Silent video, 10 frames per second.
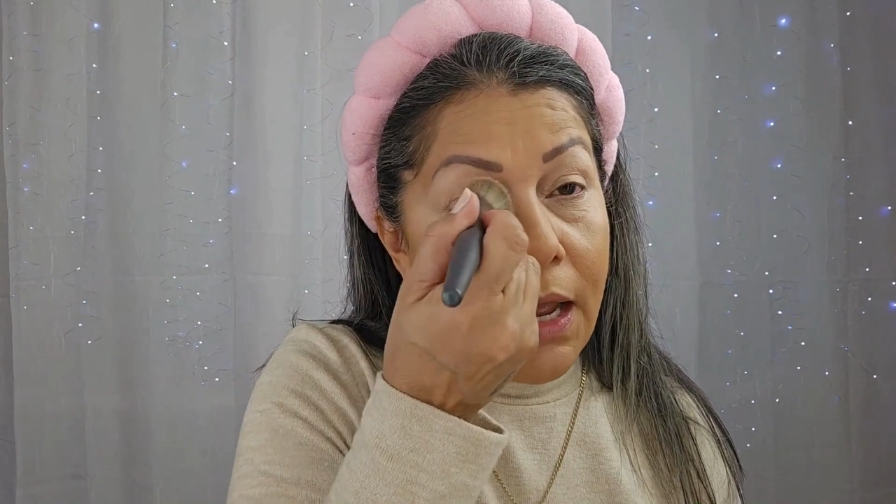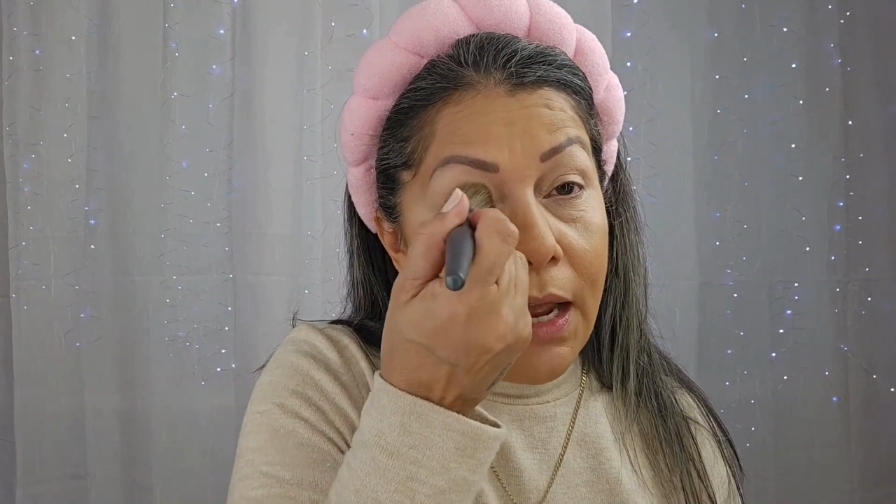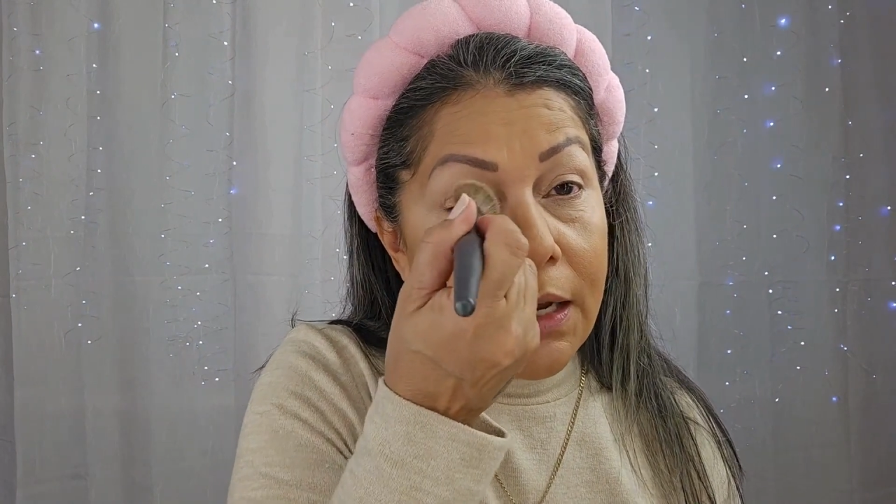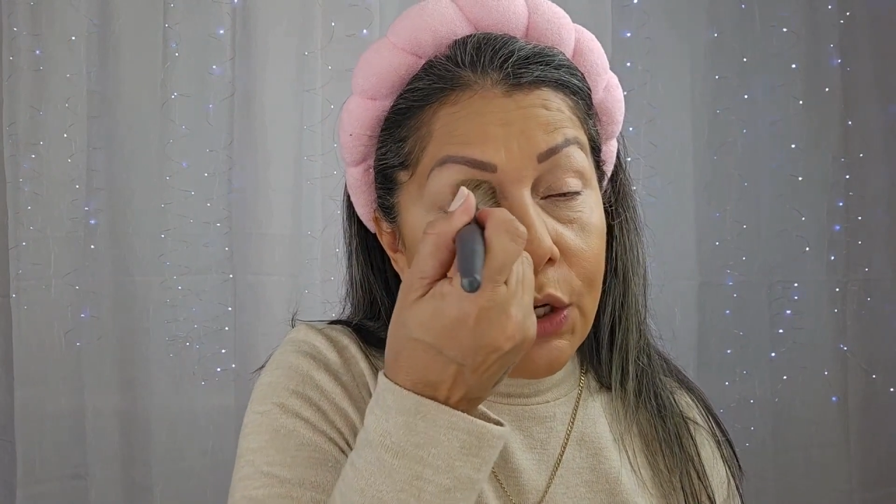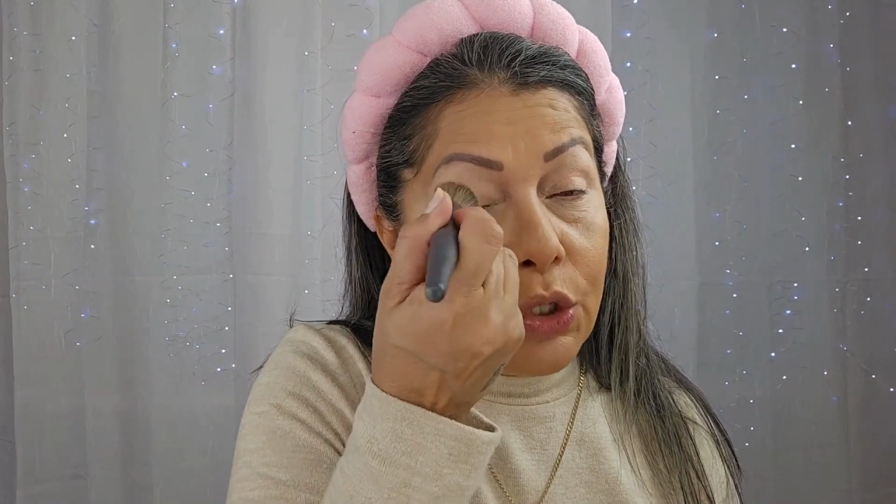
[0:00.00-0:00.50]

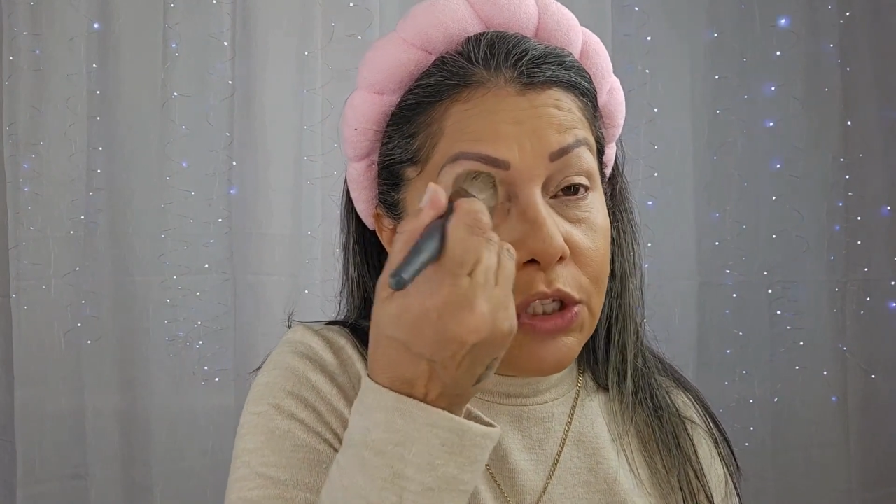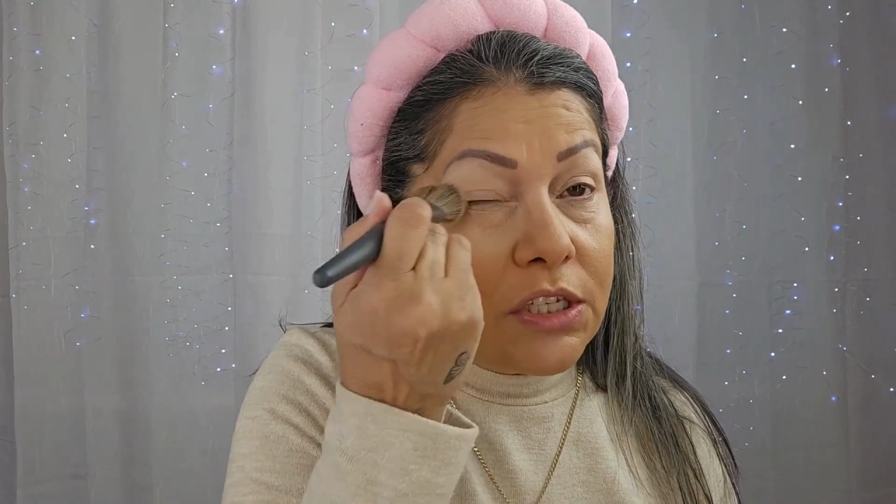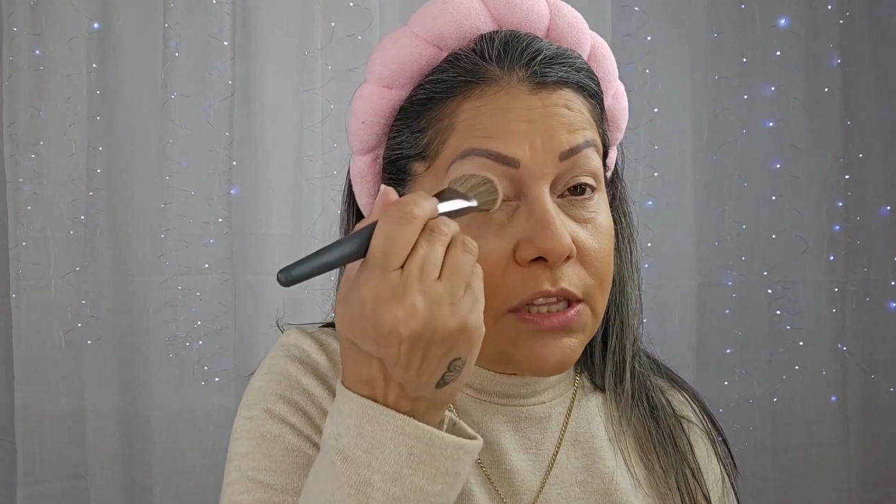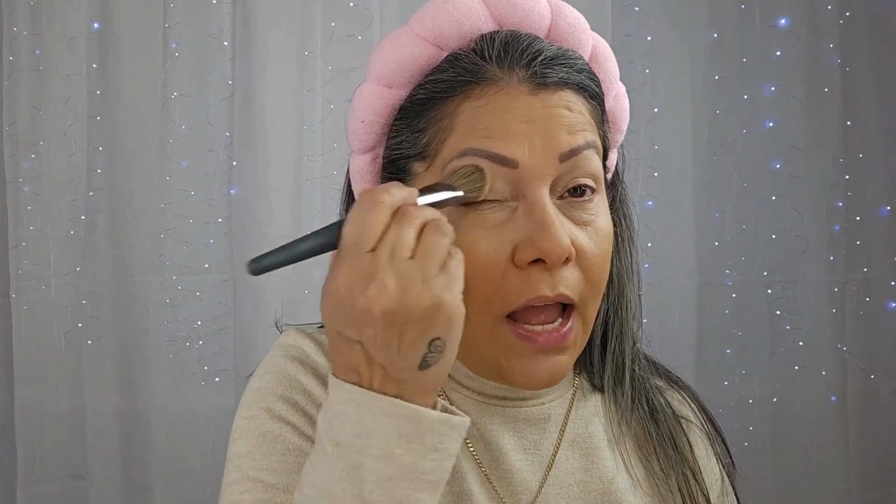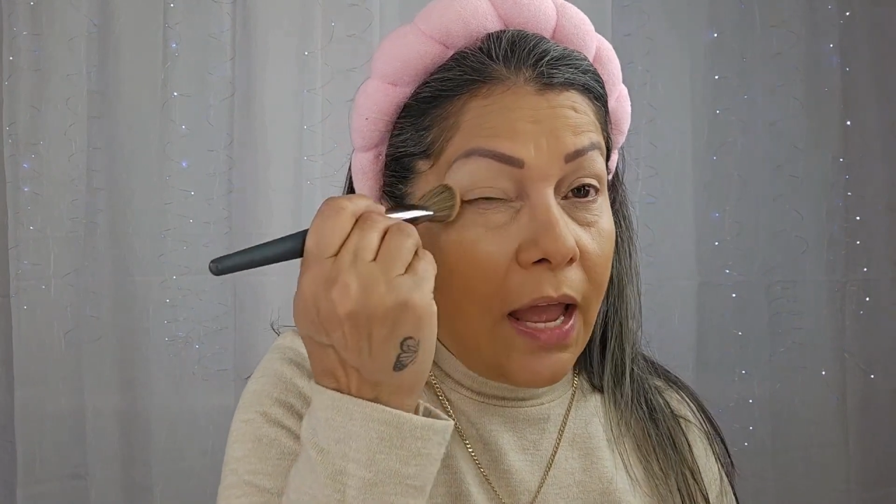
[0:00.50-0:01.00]
a good
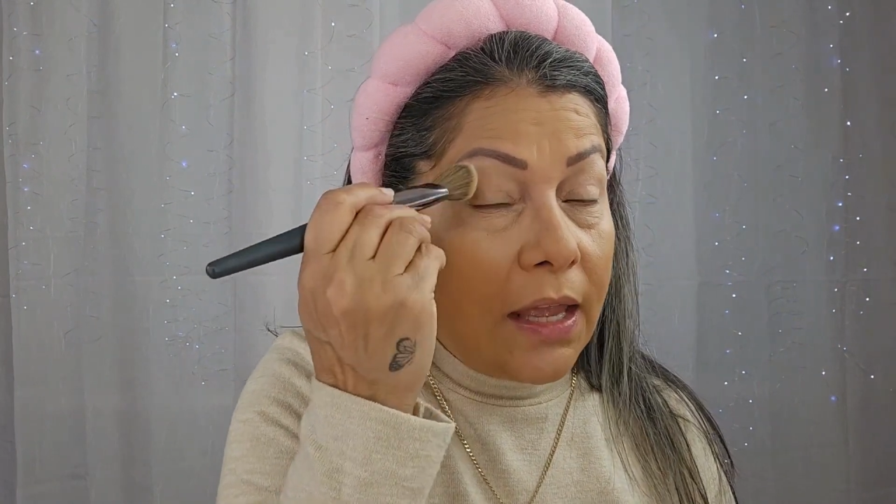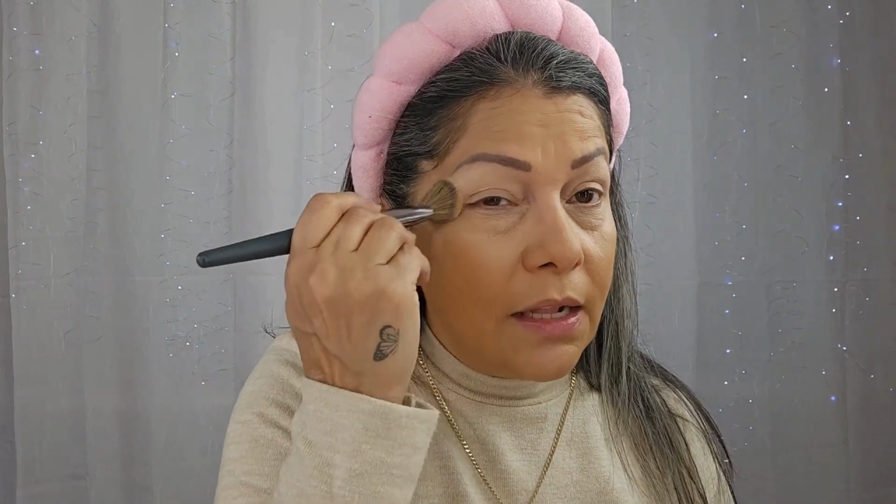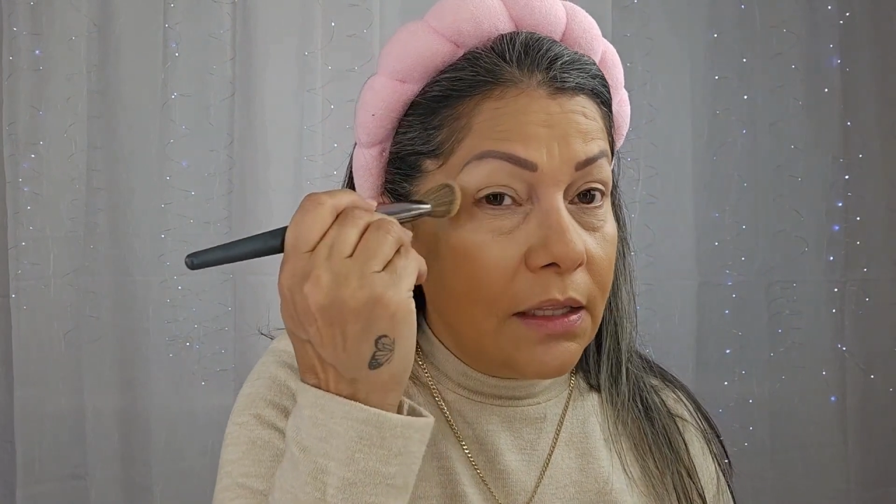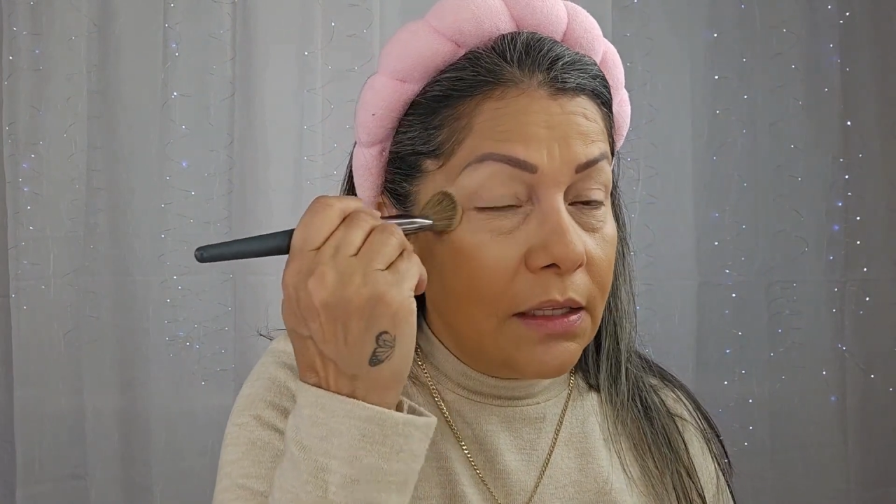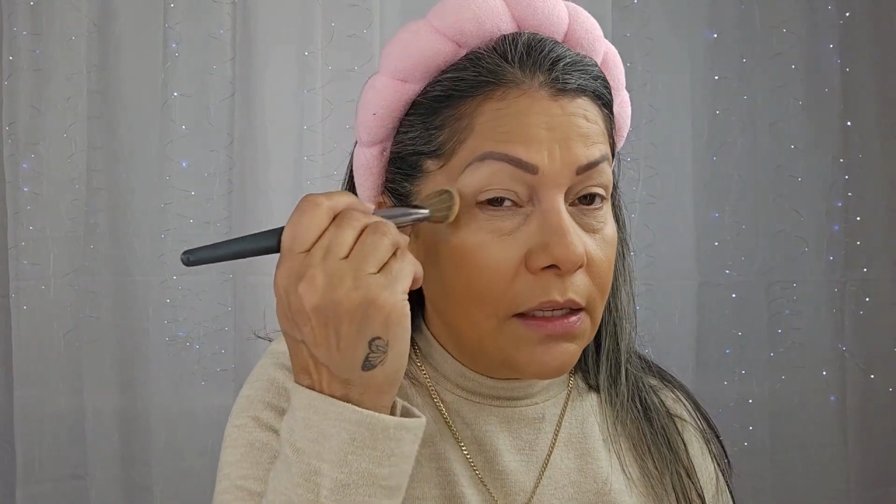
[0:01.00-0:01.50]

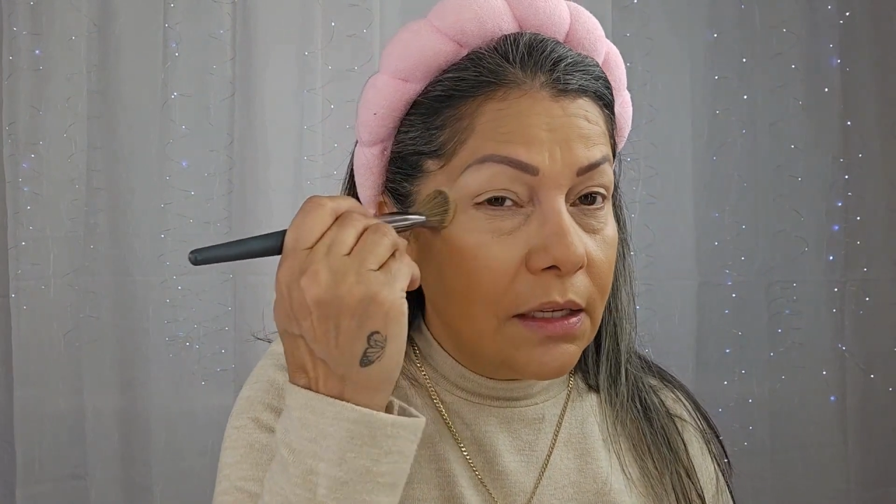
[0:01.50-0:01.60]
style